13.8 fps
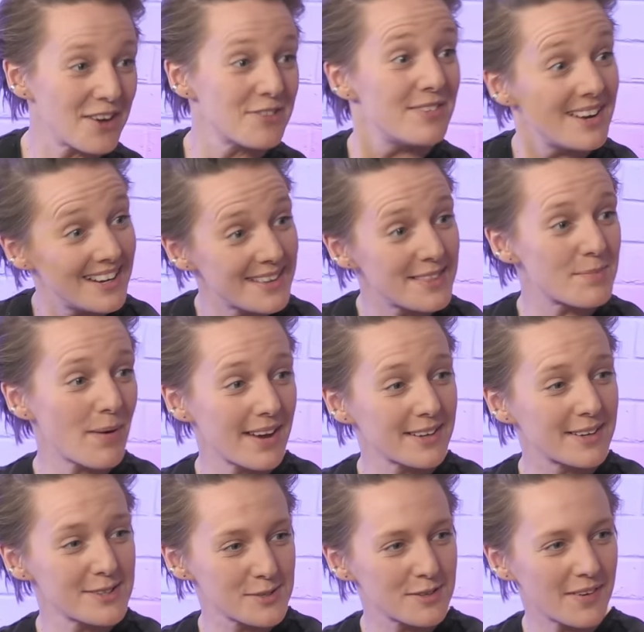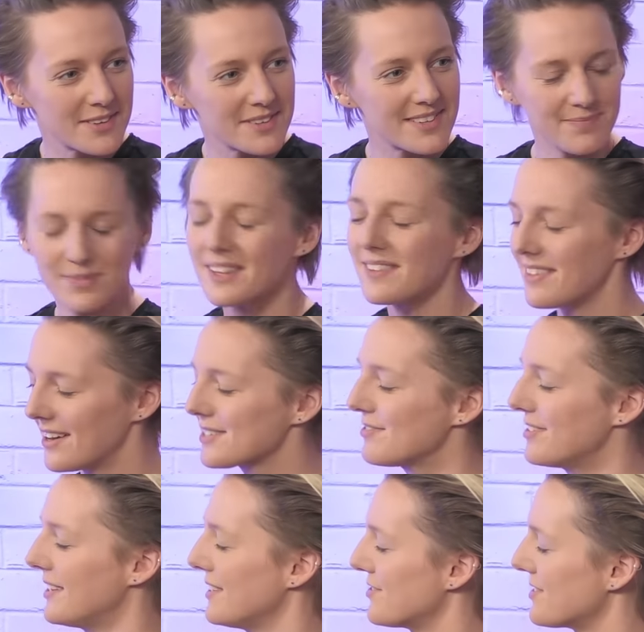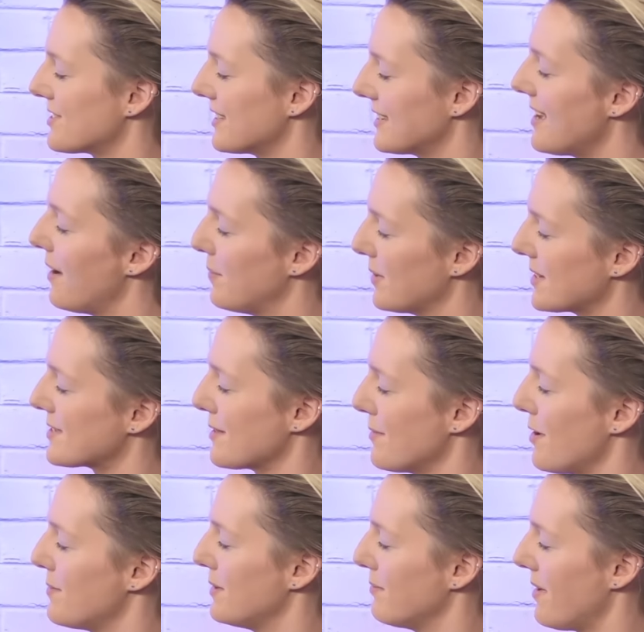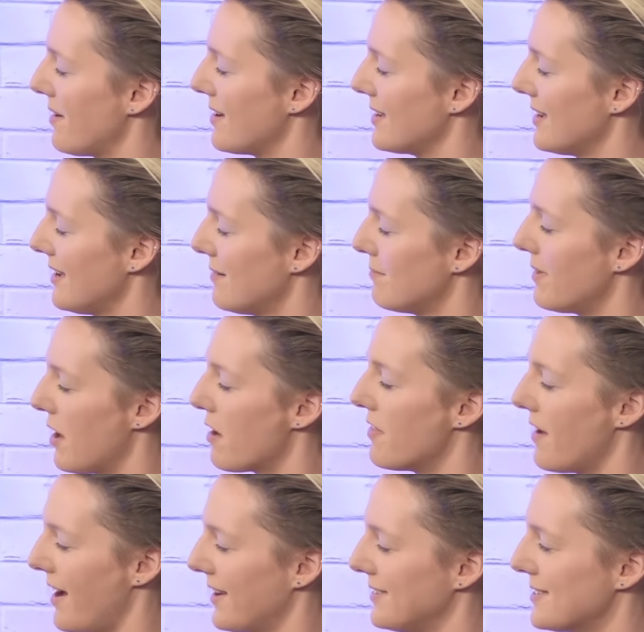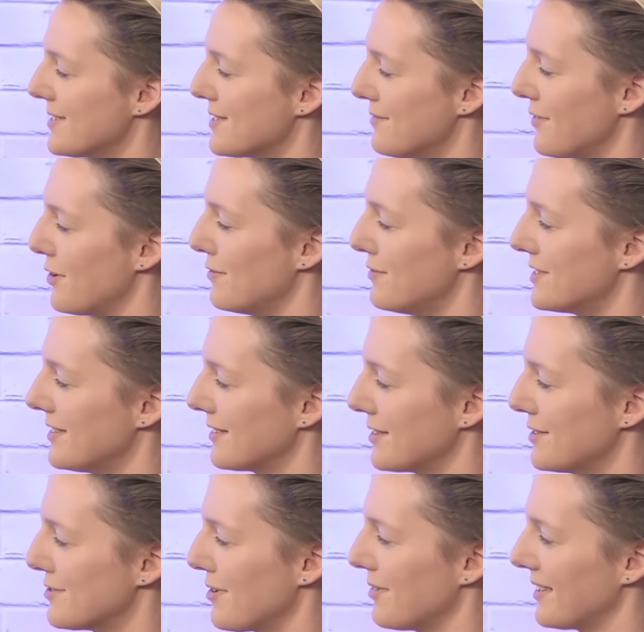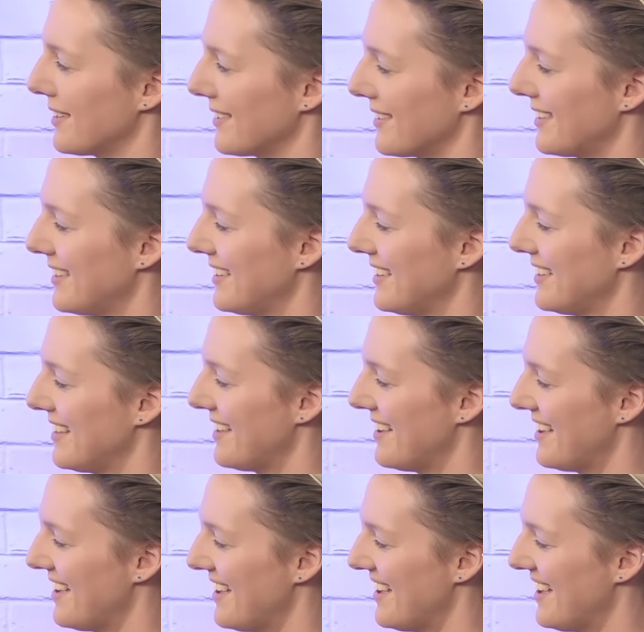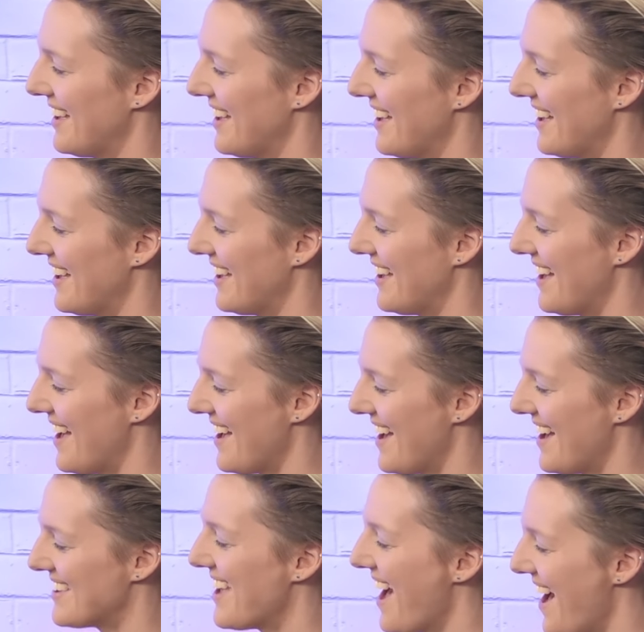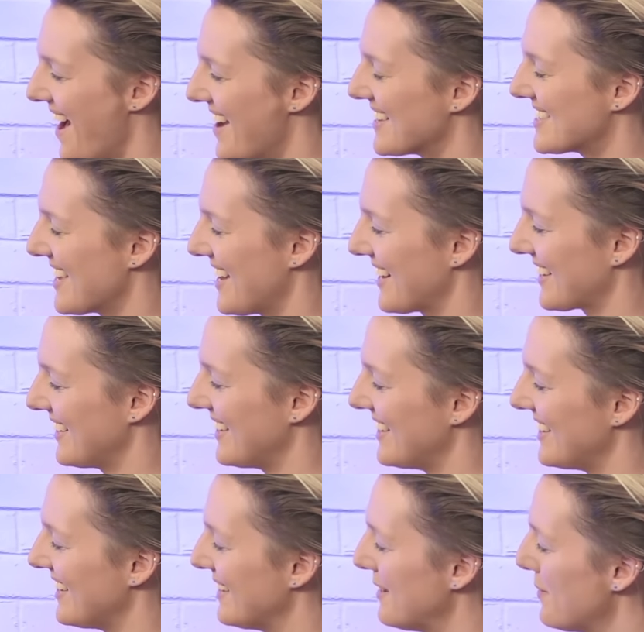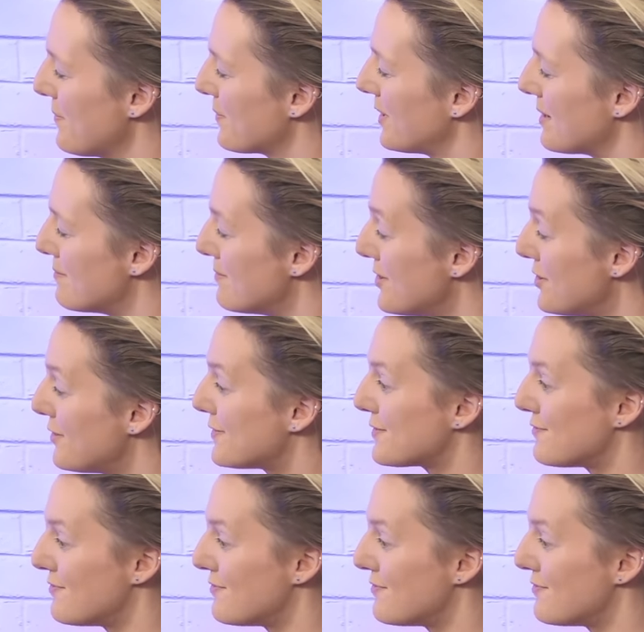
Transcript: Oh, really? The mm. brain could sort of un. That's really interesting. Yeah, because at the moment my my other hand is involved mm -hmm. in mm-hmm. controlling. Doing something very non-intuitive for the hand. Yeah, exactly but it moves